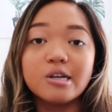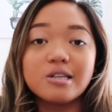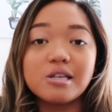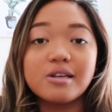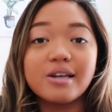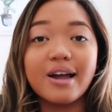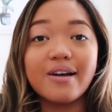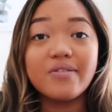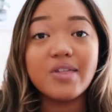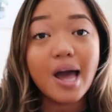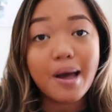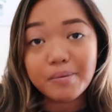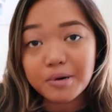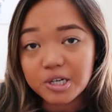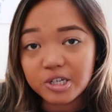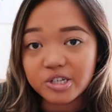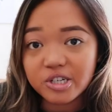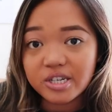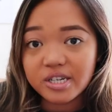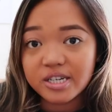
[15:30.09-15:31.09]
So you have the
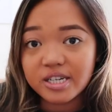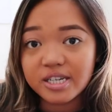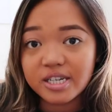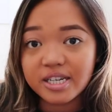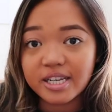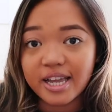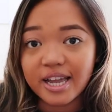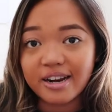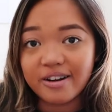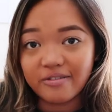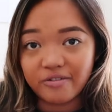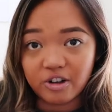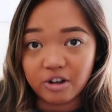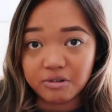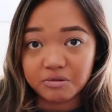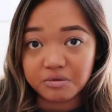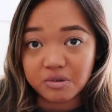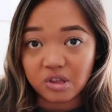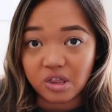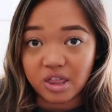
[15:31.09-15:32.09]
opportunity to get
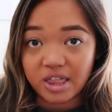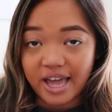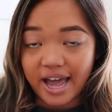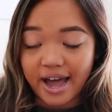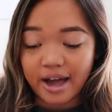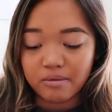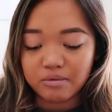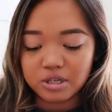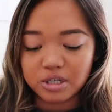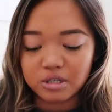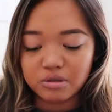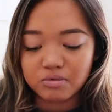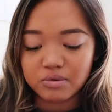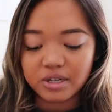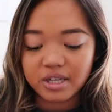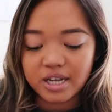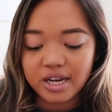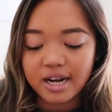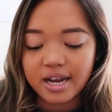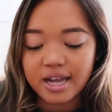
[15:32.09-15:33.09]
involved with that, which is
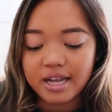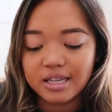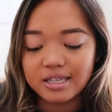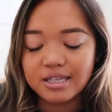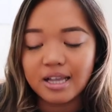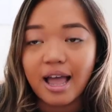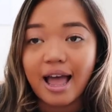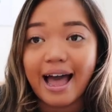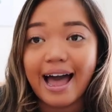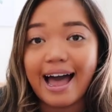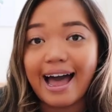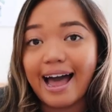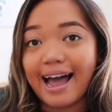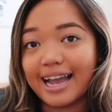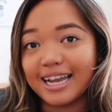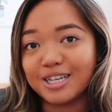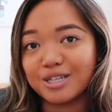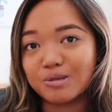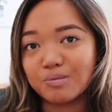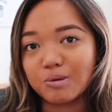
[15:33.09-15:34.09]
really nice.
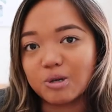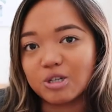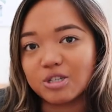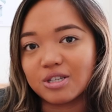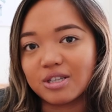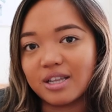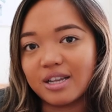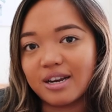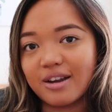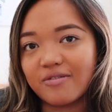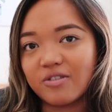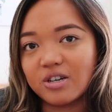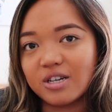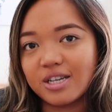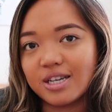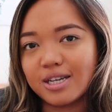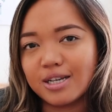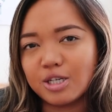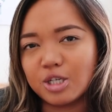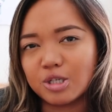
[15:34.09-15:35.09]
I just personally never
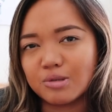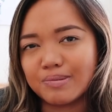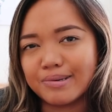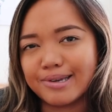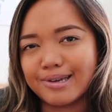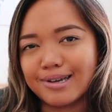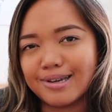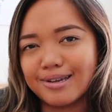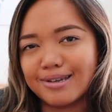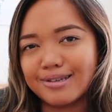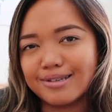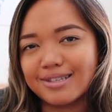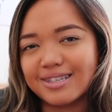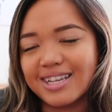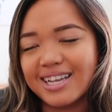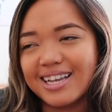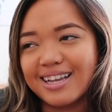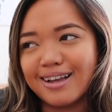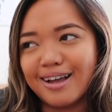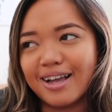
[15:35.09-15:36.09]
did just
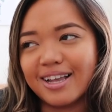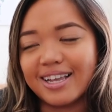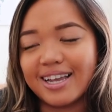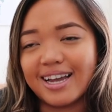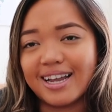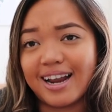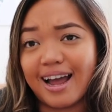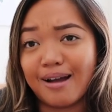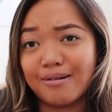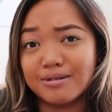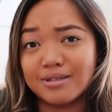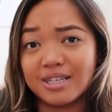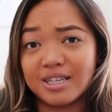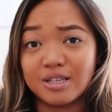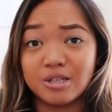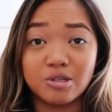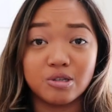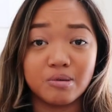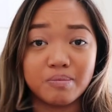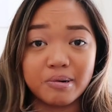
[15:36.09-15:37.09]
because, again, I was
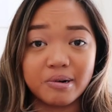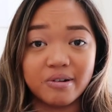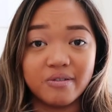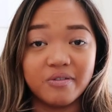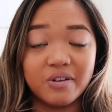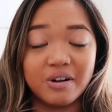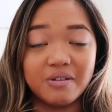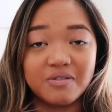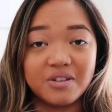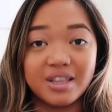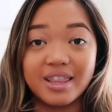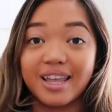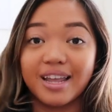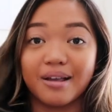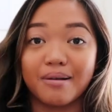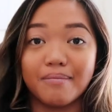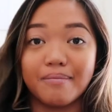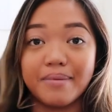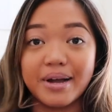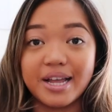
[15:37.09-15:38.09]
like super involved in
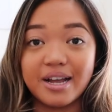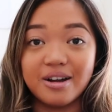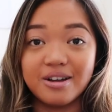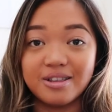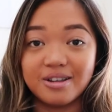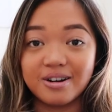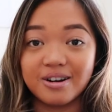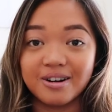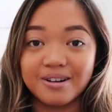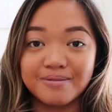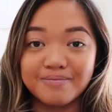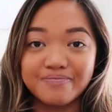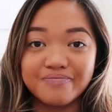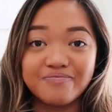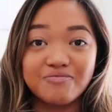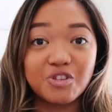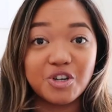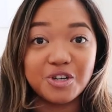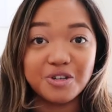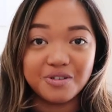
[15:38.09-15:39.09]
like my other
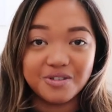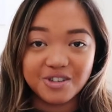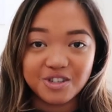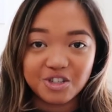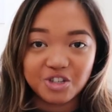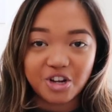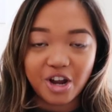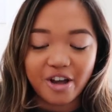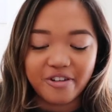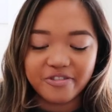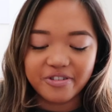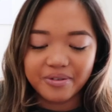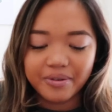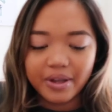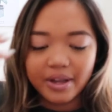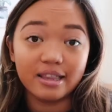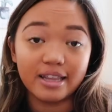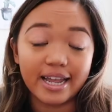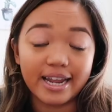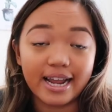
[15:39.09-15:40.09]
stuff.
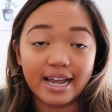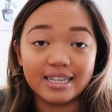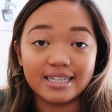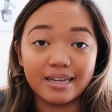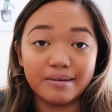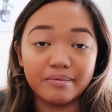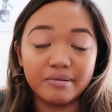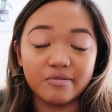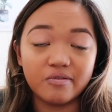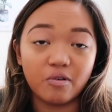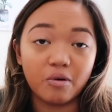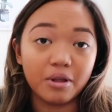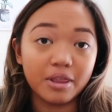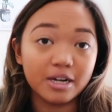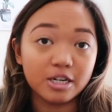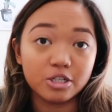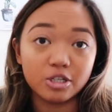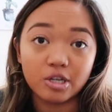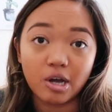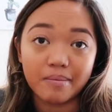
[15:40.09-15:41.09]
Like I said before,
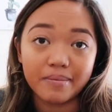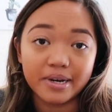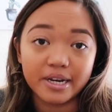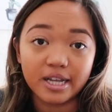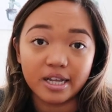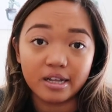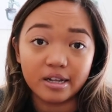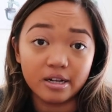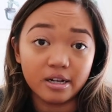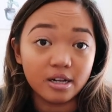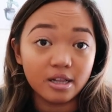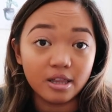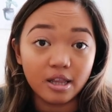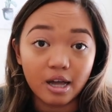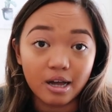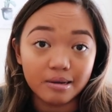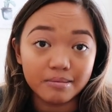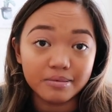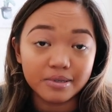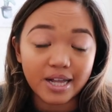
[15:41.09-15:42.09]
there's so many
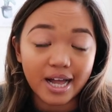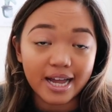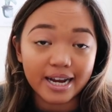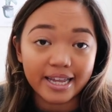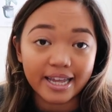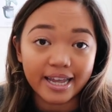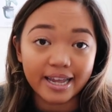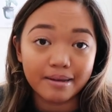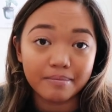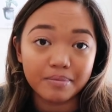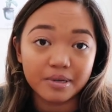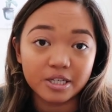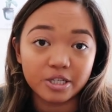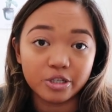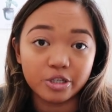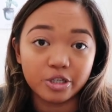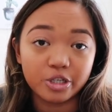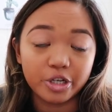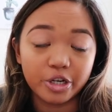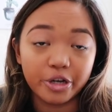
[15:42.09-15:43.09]
clubs on
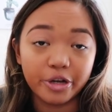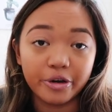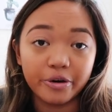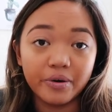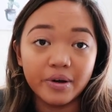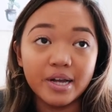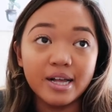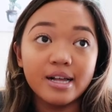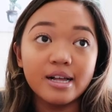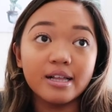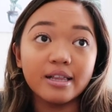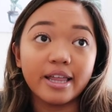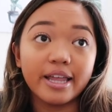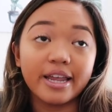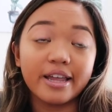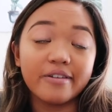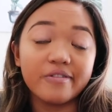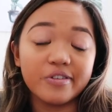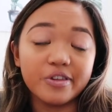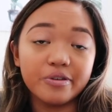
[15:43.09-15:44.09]
campus too.
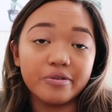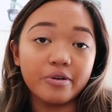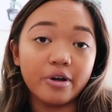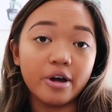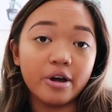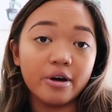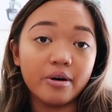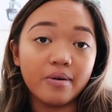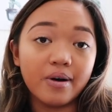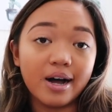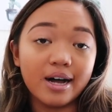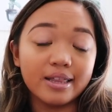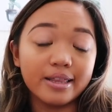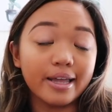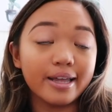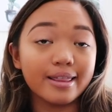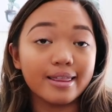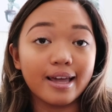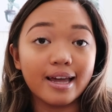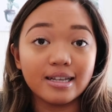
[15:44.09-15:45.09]
Like if you go on
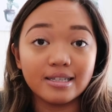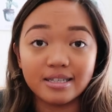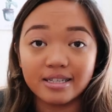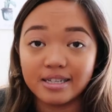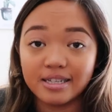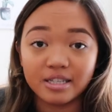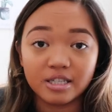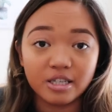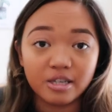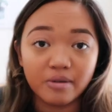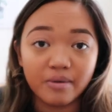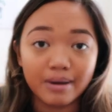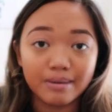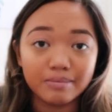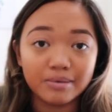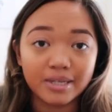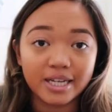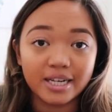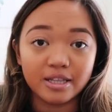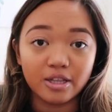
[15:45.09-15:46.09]
like the SDSU
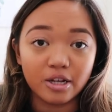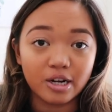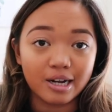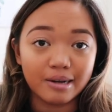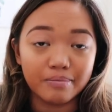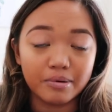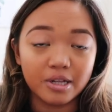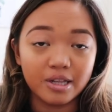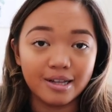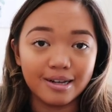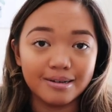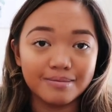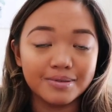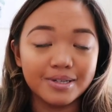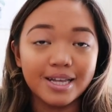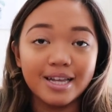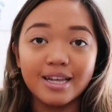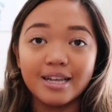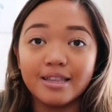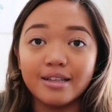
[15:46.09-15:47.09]
website and look up
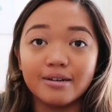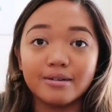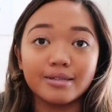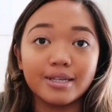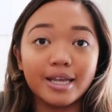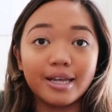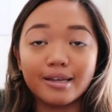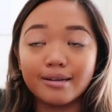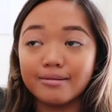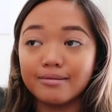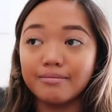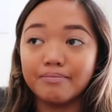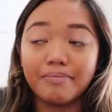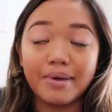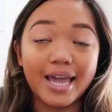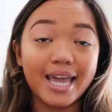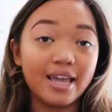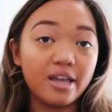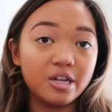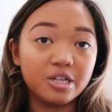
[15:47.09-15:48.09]
clubs, there's like
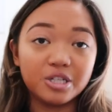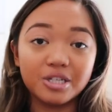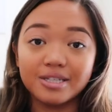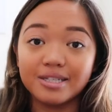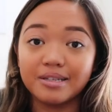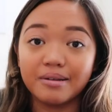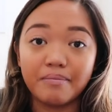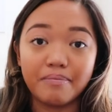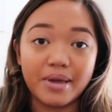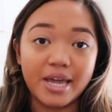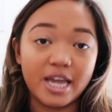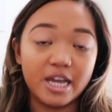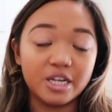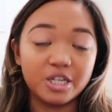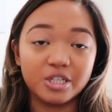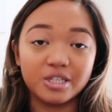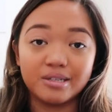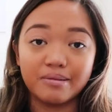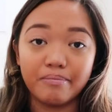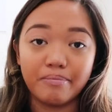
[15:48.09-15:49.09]
pages and
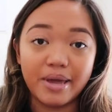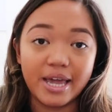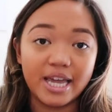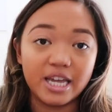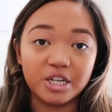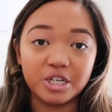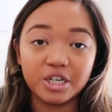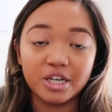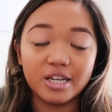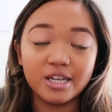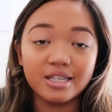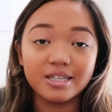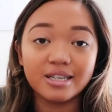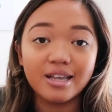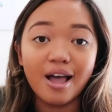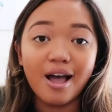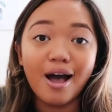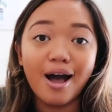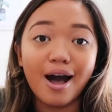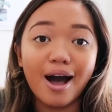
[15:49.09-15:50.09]
pages and pages.
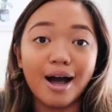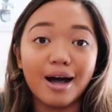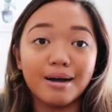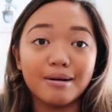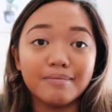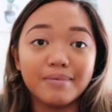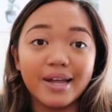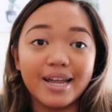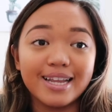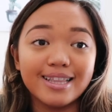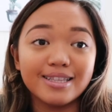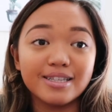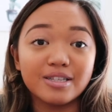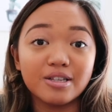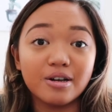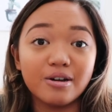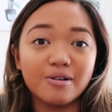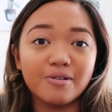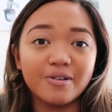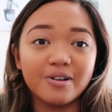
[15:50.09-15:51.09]
Um, and
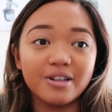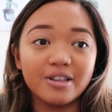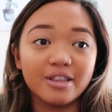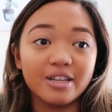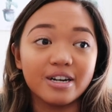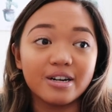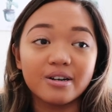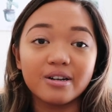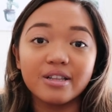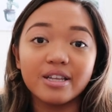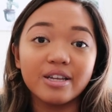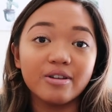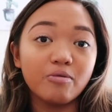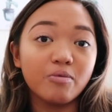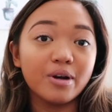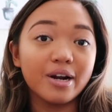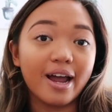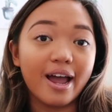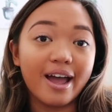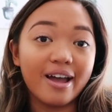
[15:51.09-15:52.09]
so literally
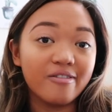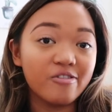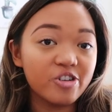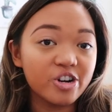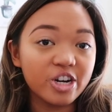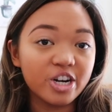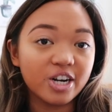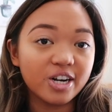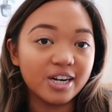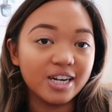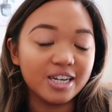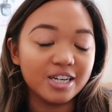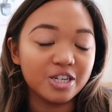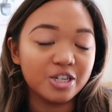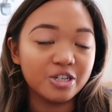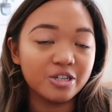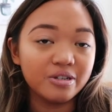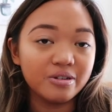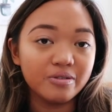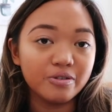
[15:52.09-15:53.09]
whatever you're
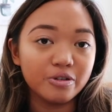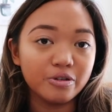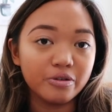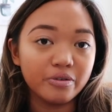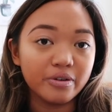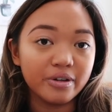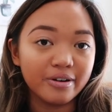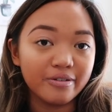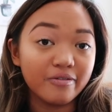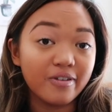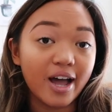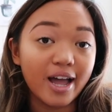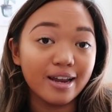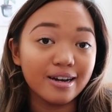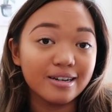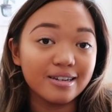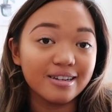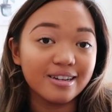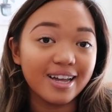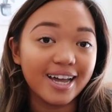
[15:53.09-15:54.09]
into, you can
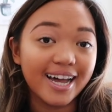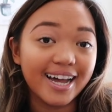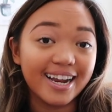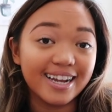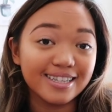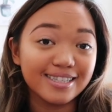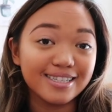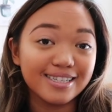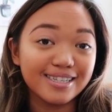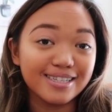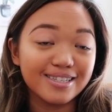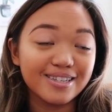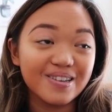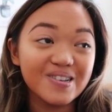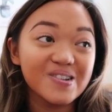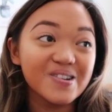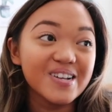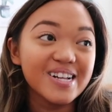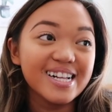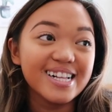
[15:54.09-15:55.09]
find at
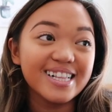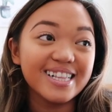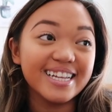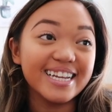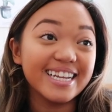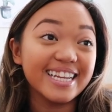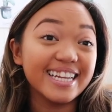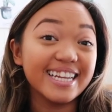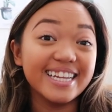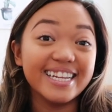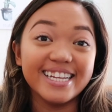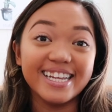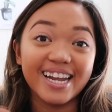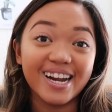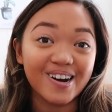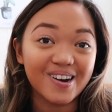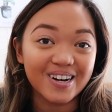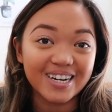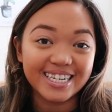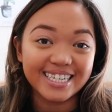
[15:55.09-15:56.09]
SDSU, like
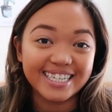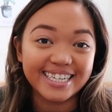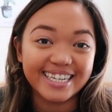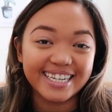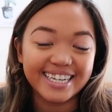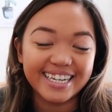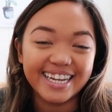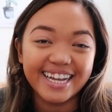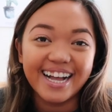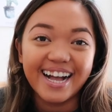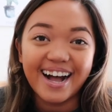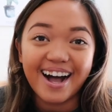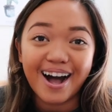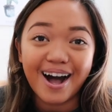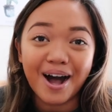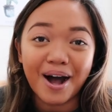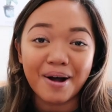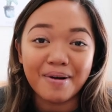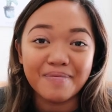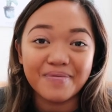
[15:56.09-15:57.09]
guarantee.
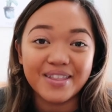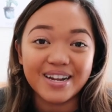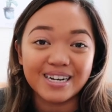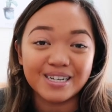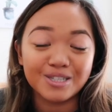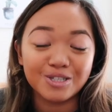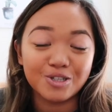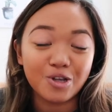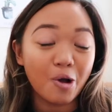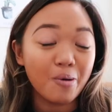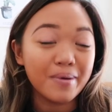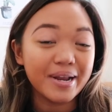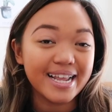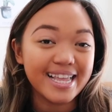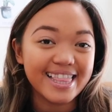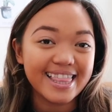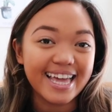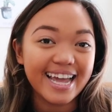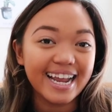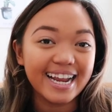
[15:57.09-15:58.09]
Um, there's so
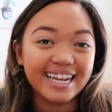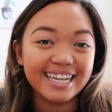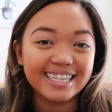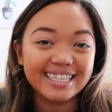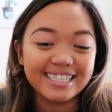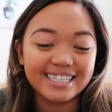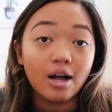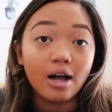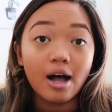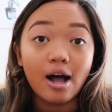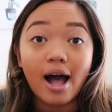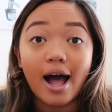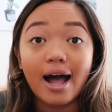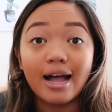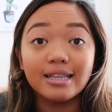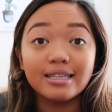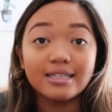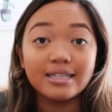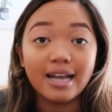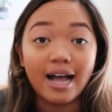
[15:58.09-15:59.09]
many things.
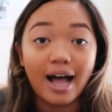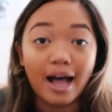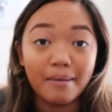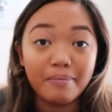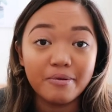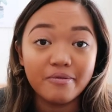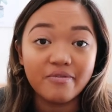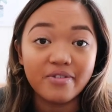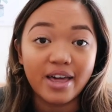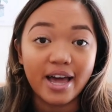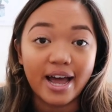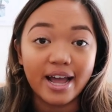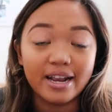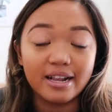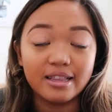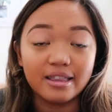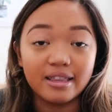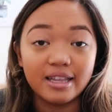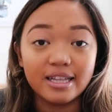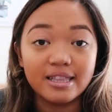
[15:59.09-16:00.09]
On top of
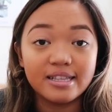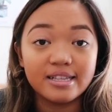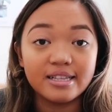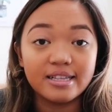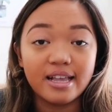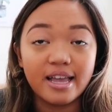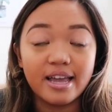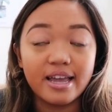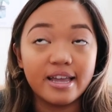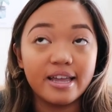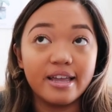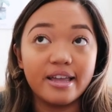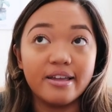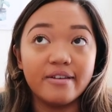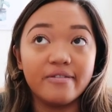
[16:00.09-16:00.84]
that, let's say